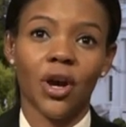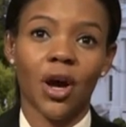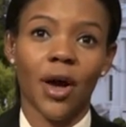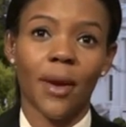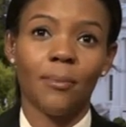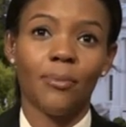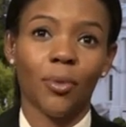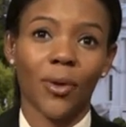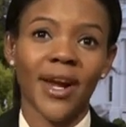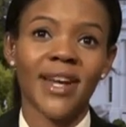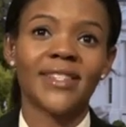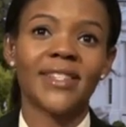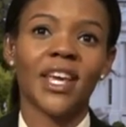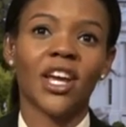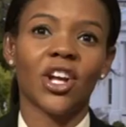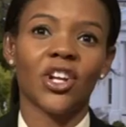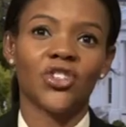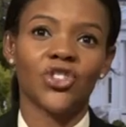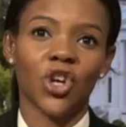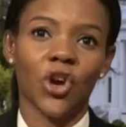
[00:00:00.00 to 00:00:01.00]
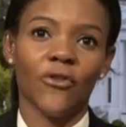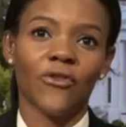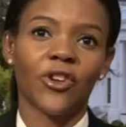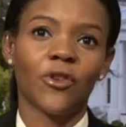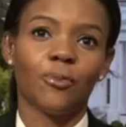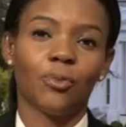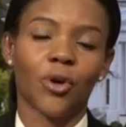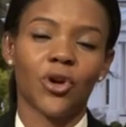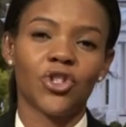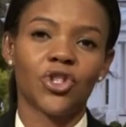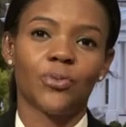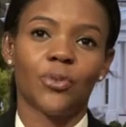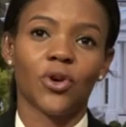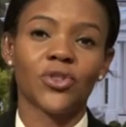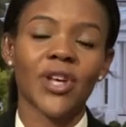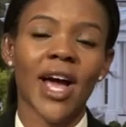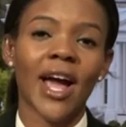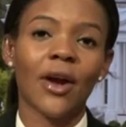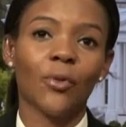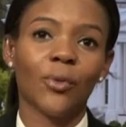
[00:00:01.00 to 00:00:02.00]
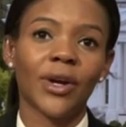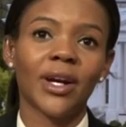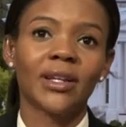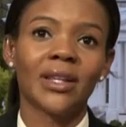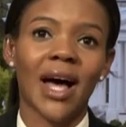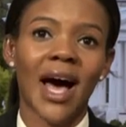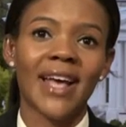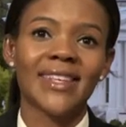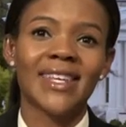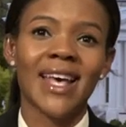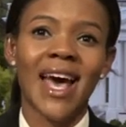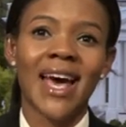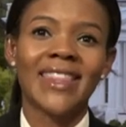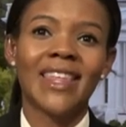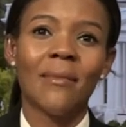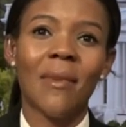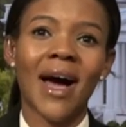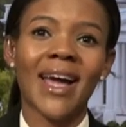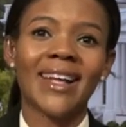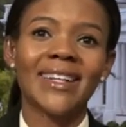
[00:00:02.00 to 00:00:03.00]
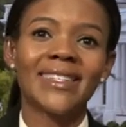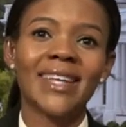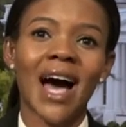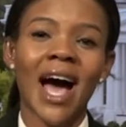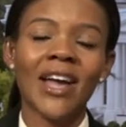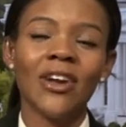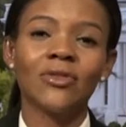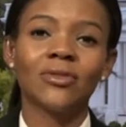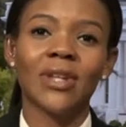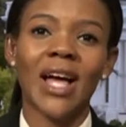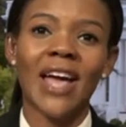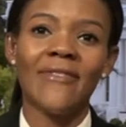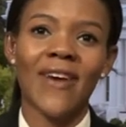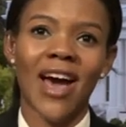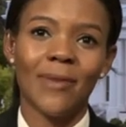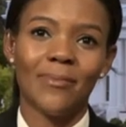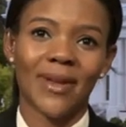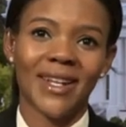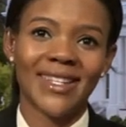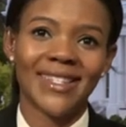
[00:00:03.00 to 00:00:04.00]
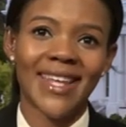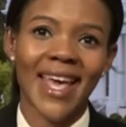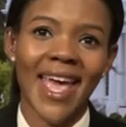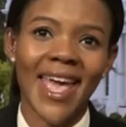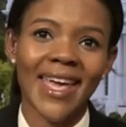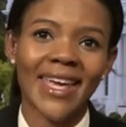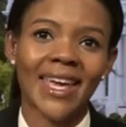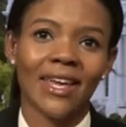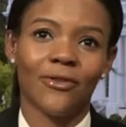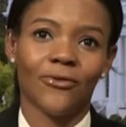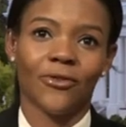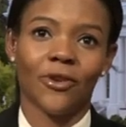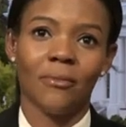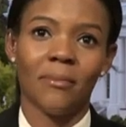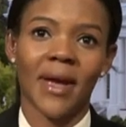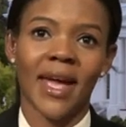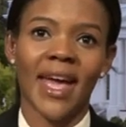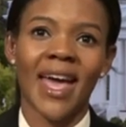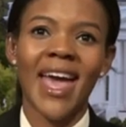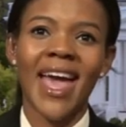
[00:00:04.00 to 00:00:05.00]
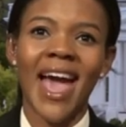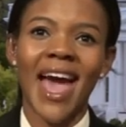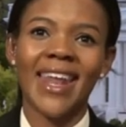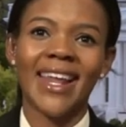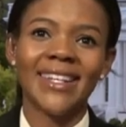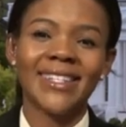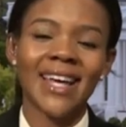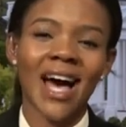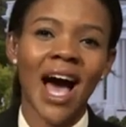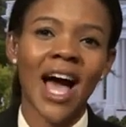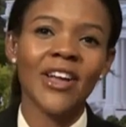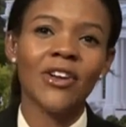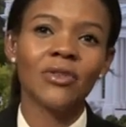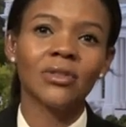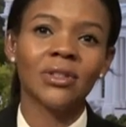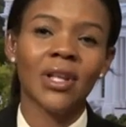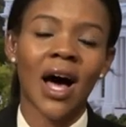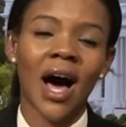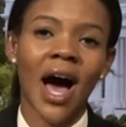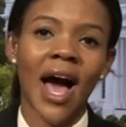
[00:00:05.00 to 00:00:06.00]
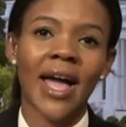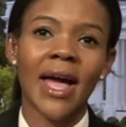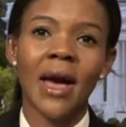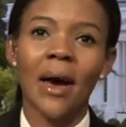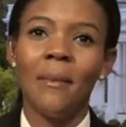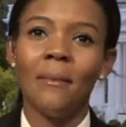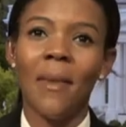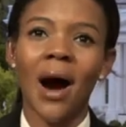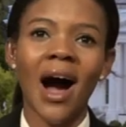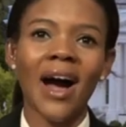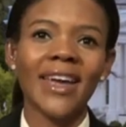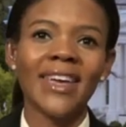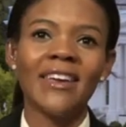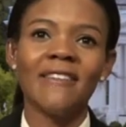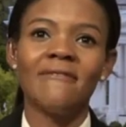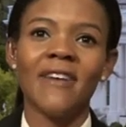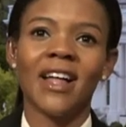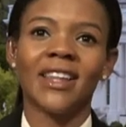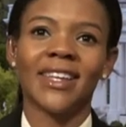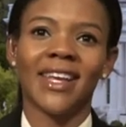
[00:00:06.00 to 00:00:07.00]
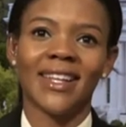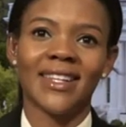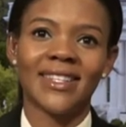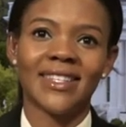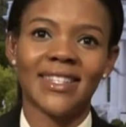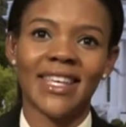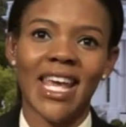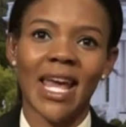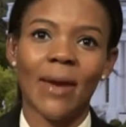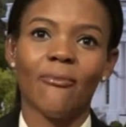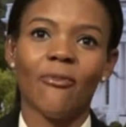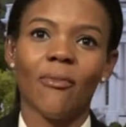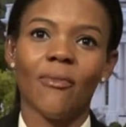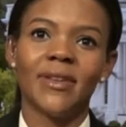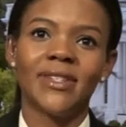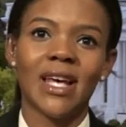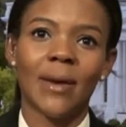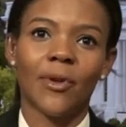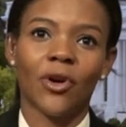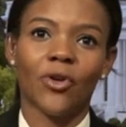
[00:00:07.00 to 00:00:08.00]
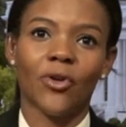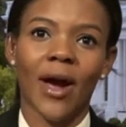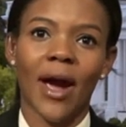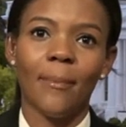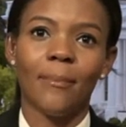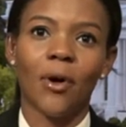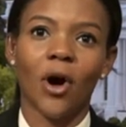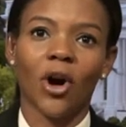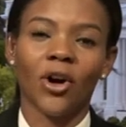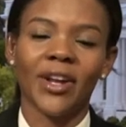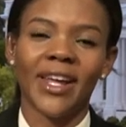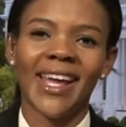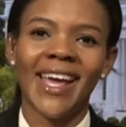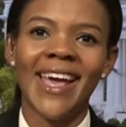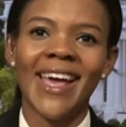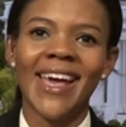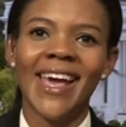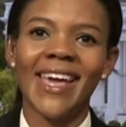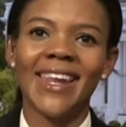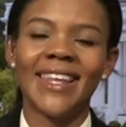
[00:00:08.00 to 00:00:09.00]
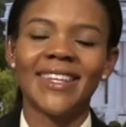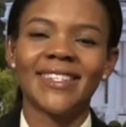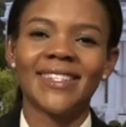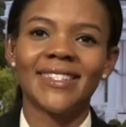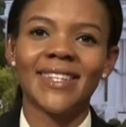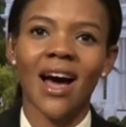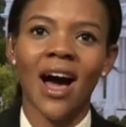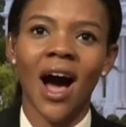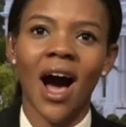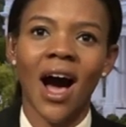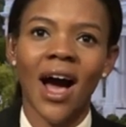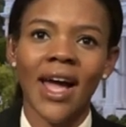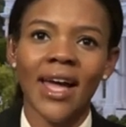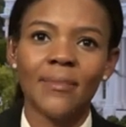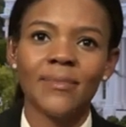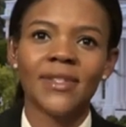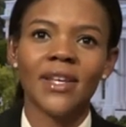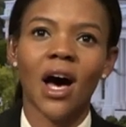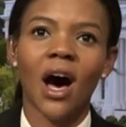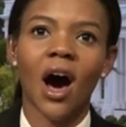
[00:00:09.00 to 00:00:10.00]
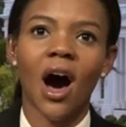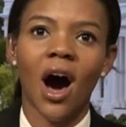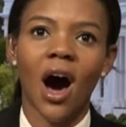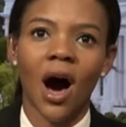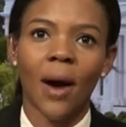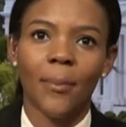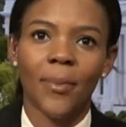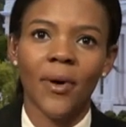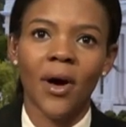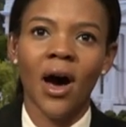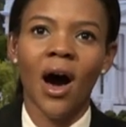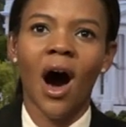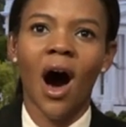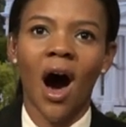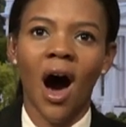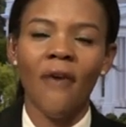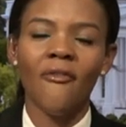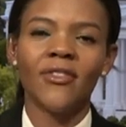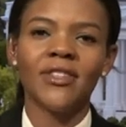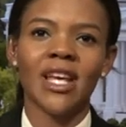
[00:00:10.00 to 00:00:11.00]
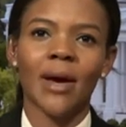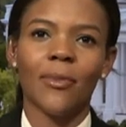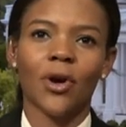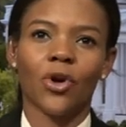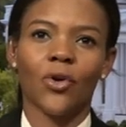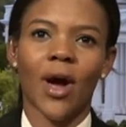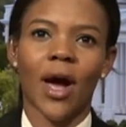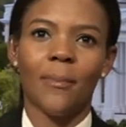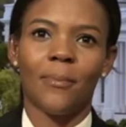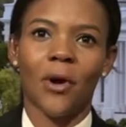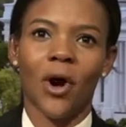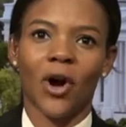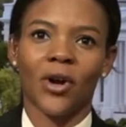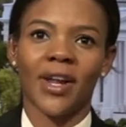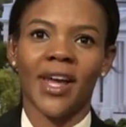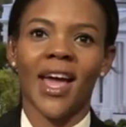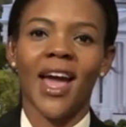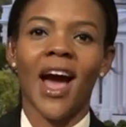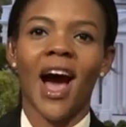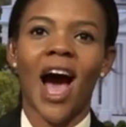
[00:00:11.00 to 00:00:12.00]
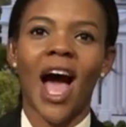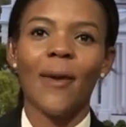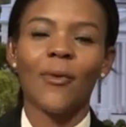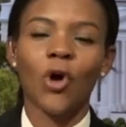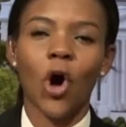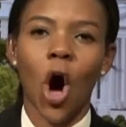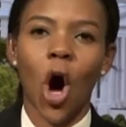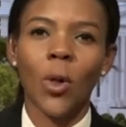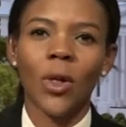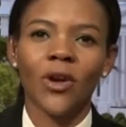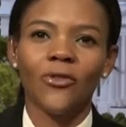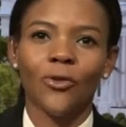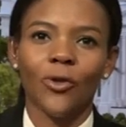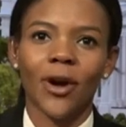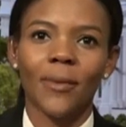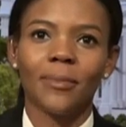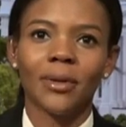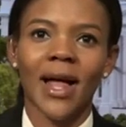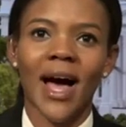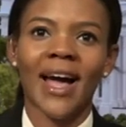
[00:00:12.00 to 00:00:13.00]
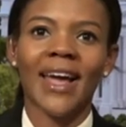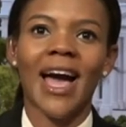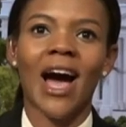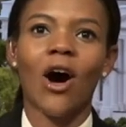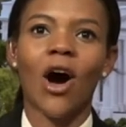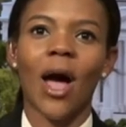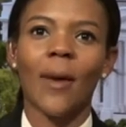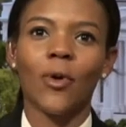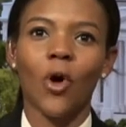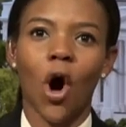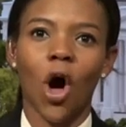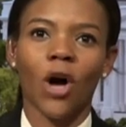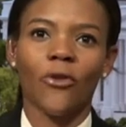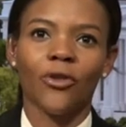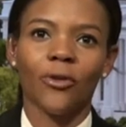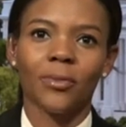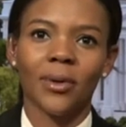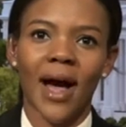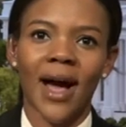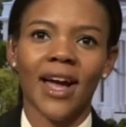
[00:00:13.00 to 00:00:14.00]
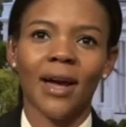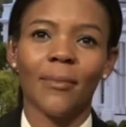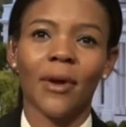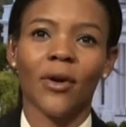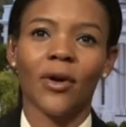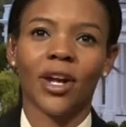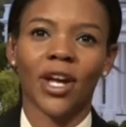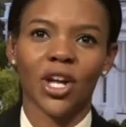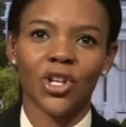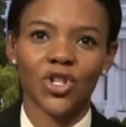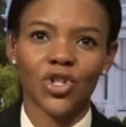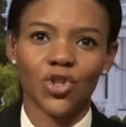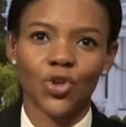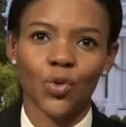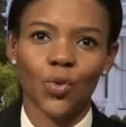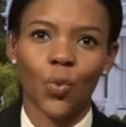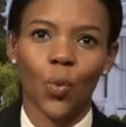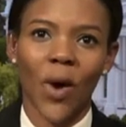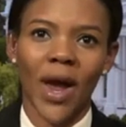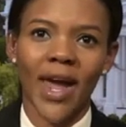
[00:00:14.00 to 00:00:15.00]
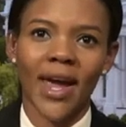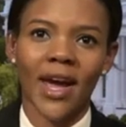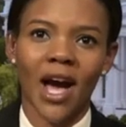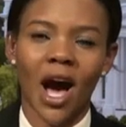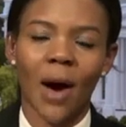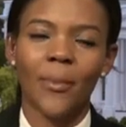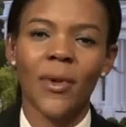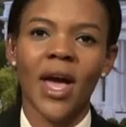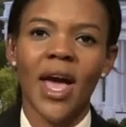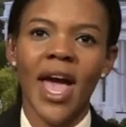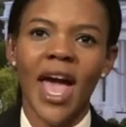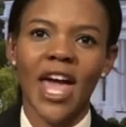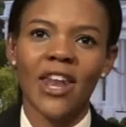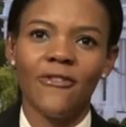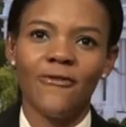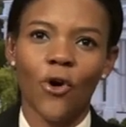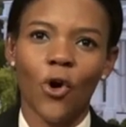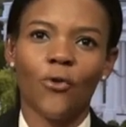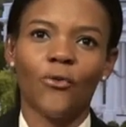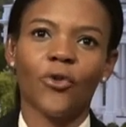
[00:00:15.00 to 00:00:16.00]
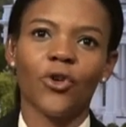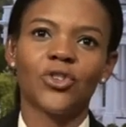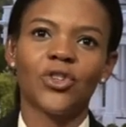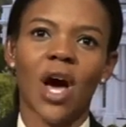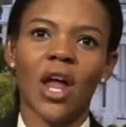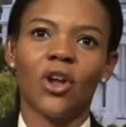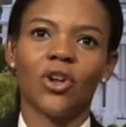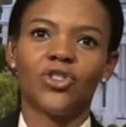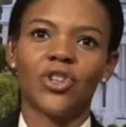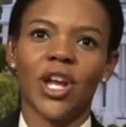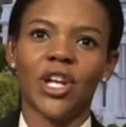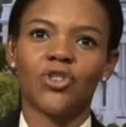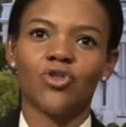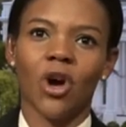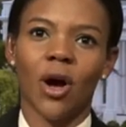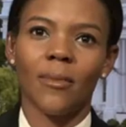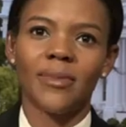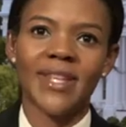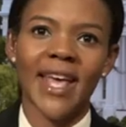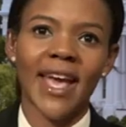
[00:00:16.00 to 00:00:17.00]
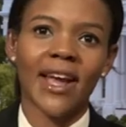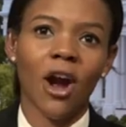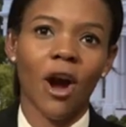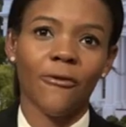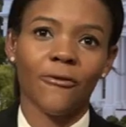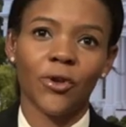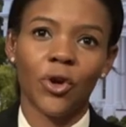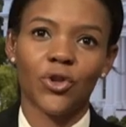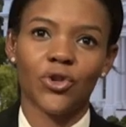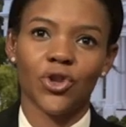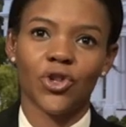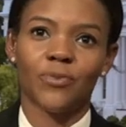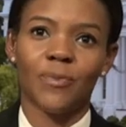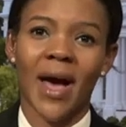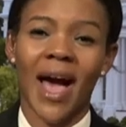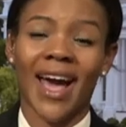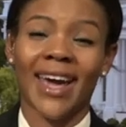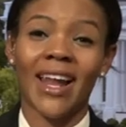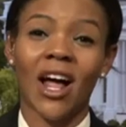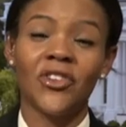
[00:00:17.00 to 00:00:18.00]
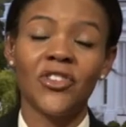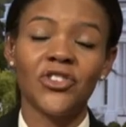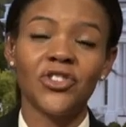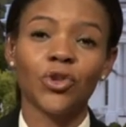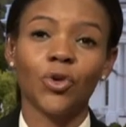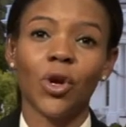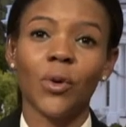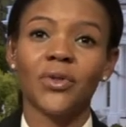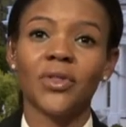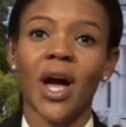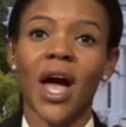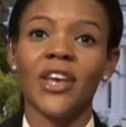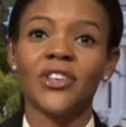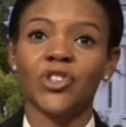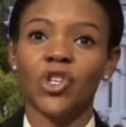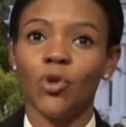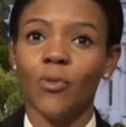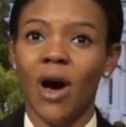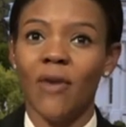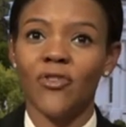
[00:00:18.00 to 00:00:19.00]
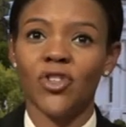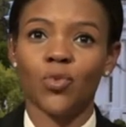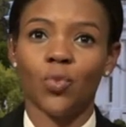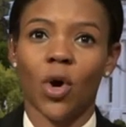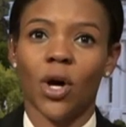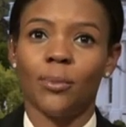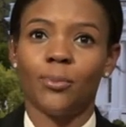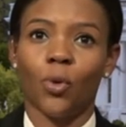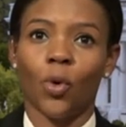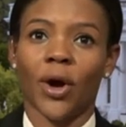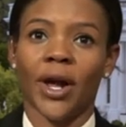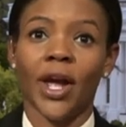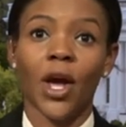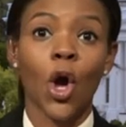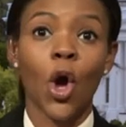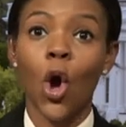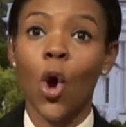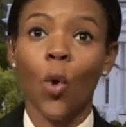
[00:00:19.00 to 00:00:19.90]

embracing conservative principles. I realized that my entire life had been taken from me. An entire lie, Machiavellian scheme from the Democrat Party. It is time's up on the Democrat Party. I'm calling for a blackout. I'm calling for Black Americans to wake up and vote for Donald J. Trump, take our futures back. And I'll disagree with Ice Cube on this one point.